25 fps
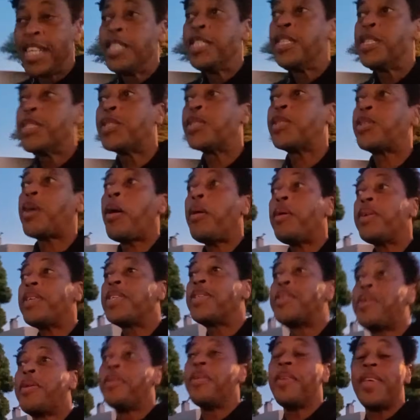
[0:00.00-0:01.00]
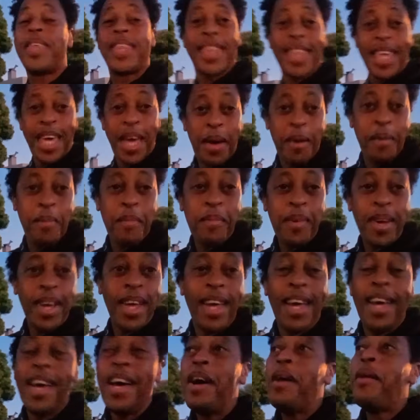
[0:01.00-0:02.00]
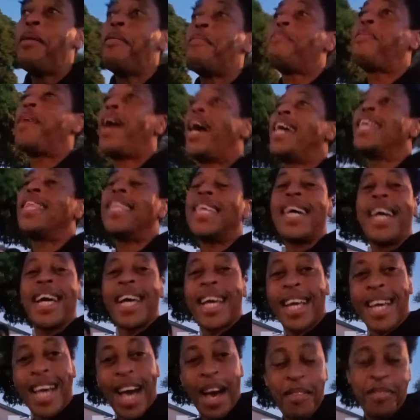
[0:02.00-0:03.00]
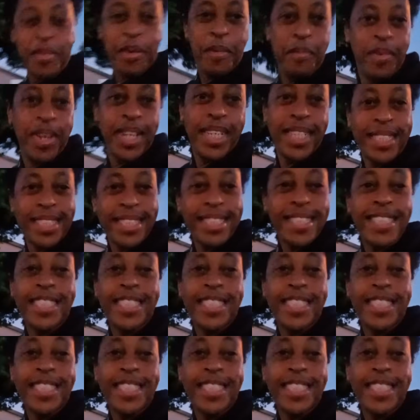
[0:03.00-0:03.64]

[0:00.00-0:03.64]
sold to them by the government.